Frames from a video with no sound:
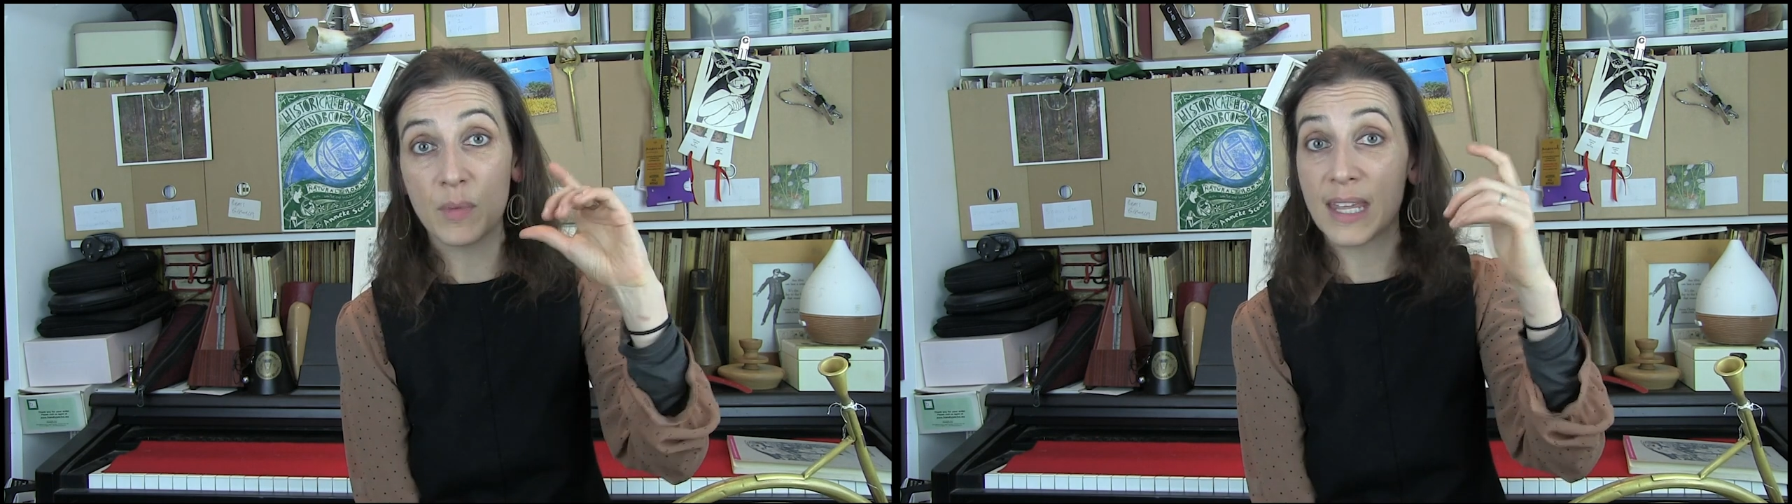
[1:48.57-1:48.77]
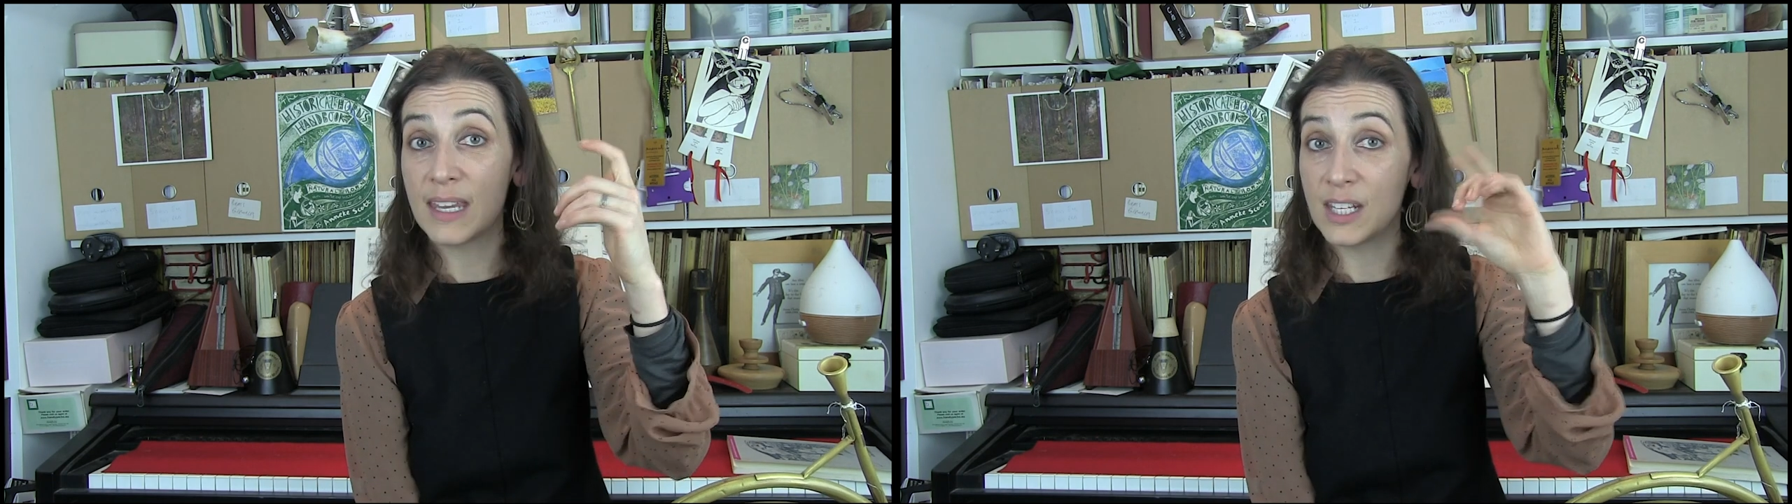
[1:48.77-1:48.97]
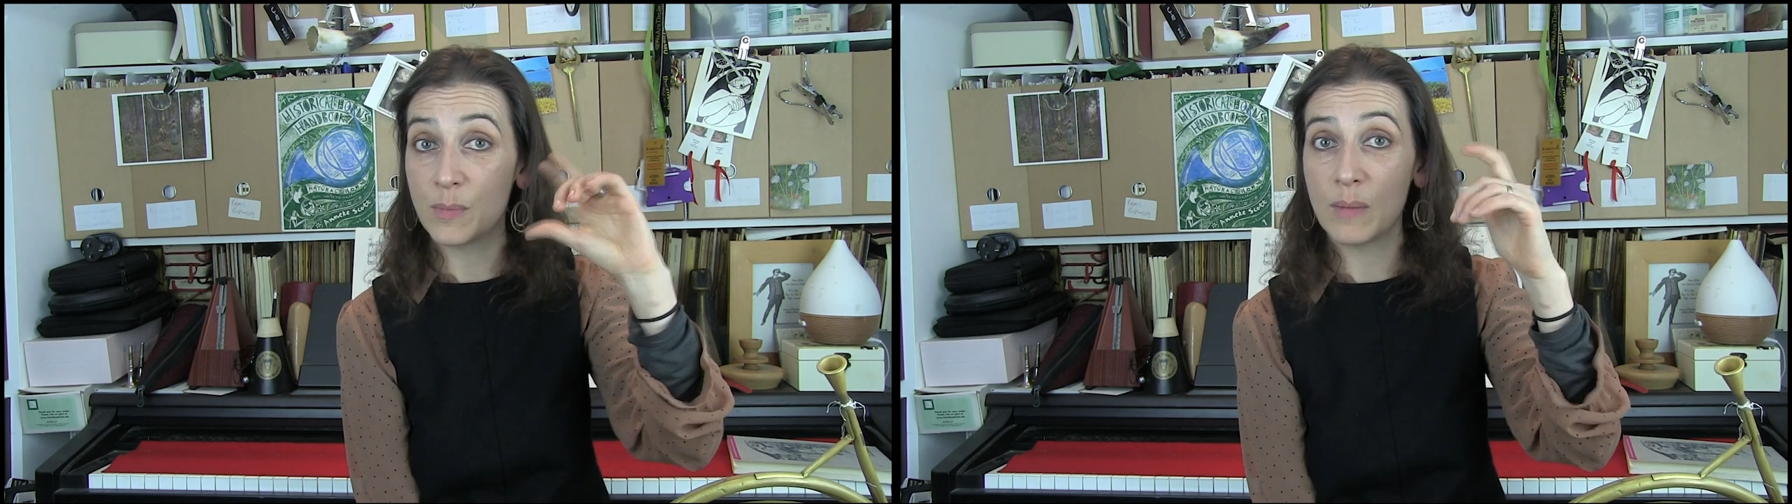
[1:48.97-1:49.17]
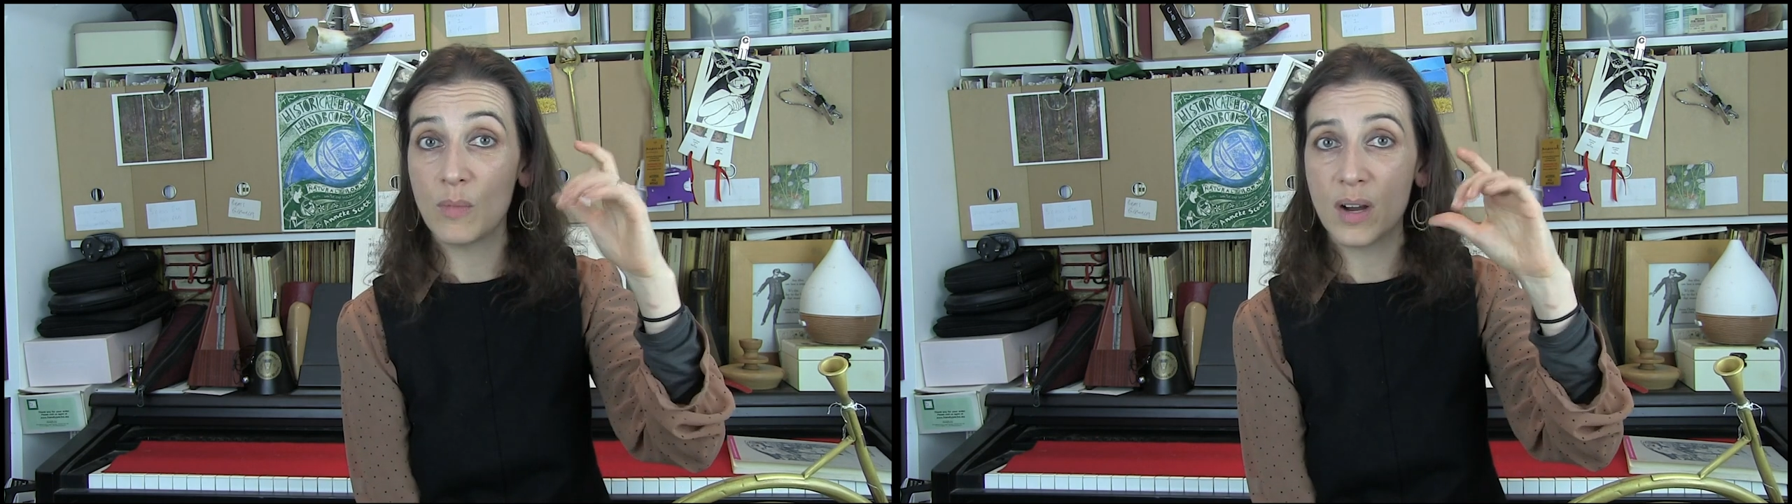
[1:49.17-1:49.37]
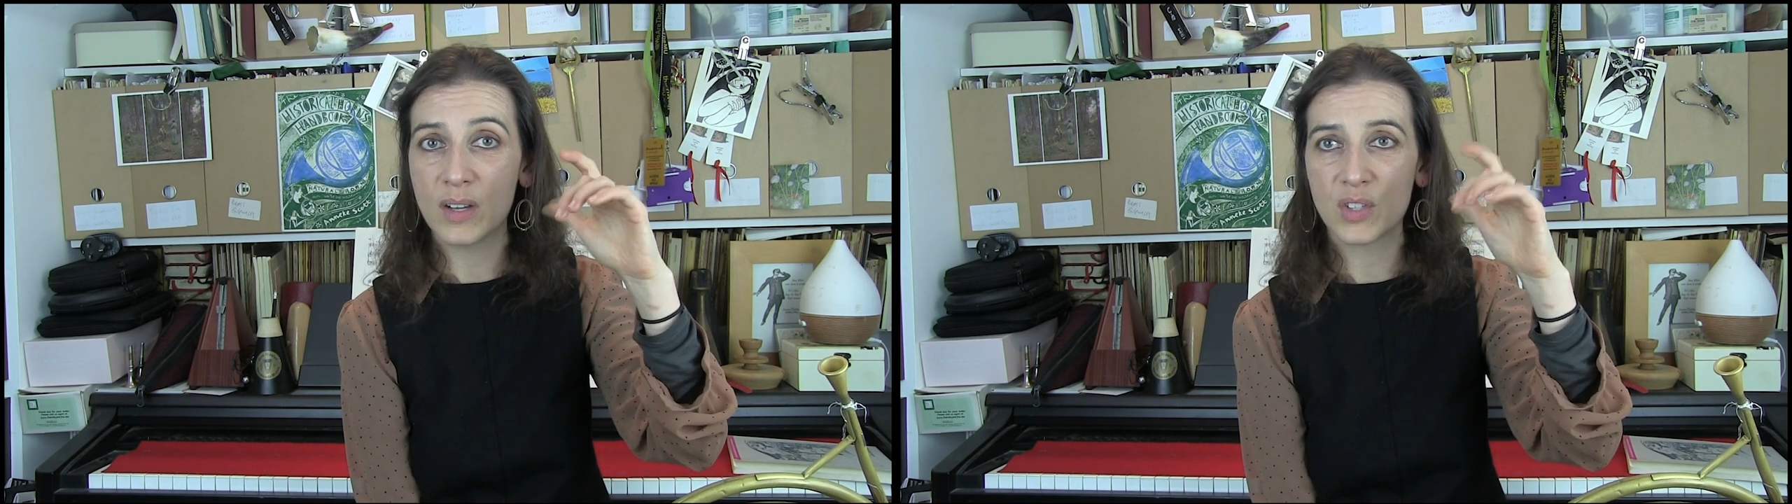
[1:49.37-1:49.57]
up with Aigues
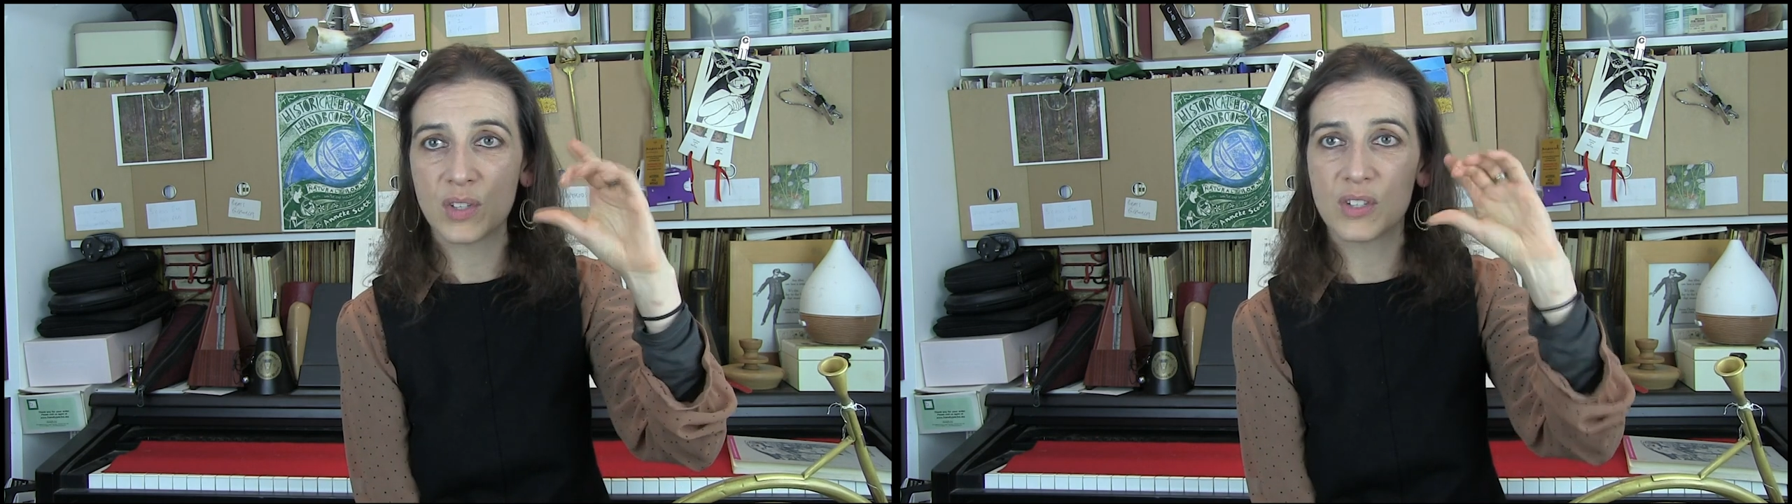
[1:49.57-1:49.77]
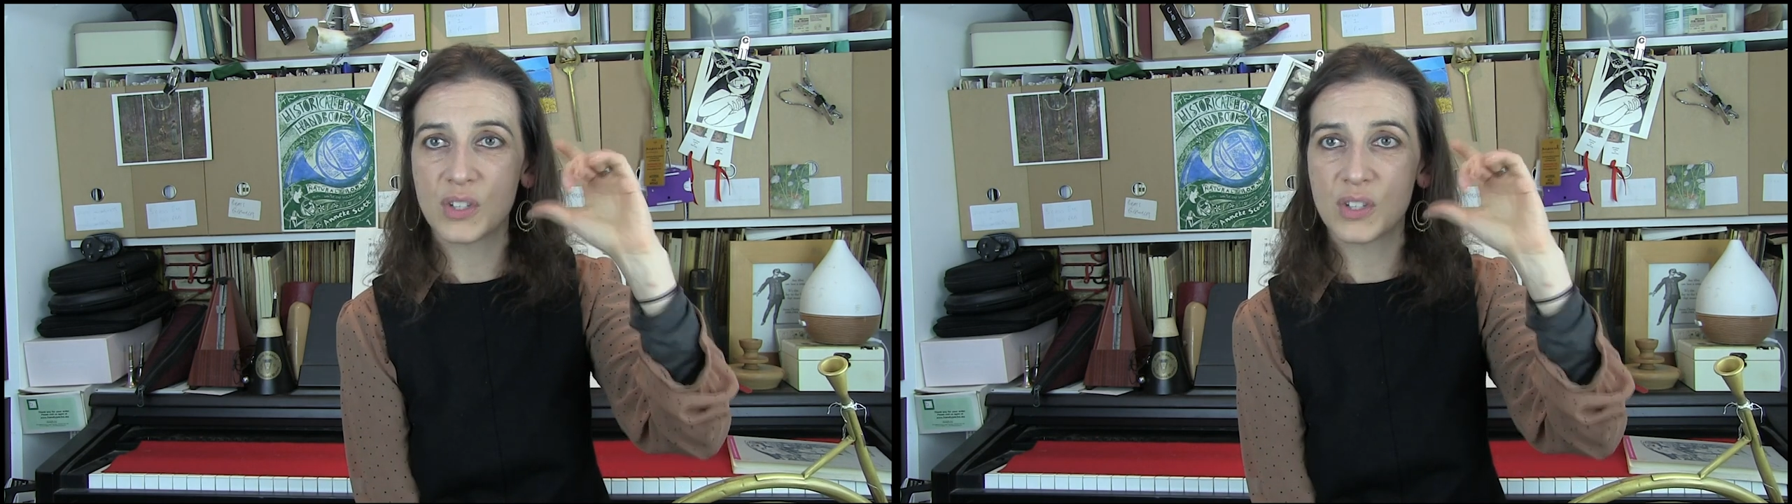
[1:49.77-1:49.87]
Memoires